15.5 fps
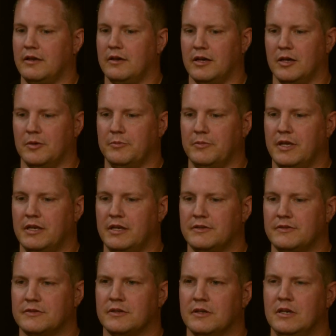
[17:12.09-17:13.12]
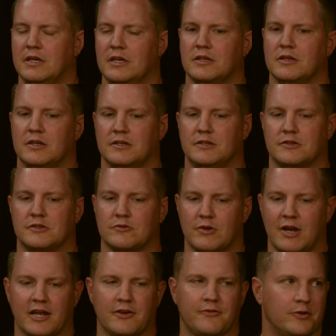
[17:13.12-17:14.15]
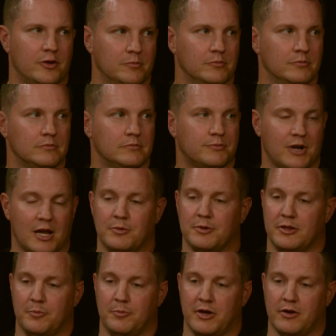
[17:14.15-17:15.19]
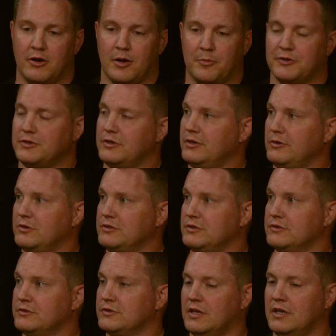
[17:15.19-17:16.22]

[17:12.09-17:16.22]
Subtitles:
And it's going to distract from probably the better opportunity, which is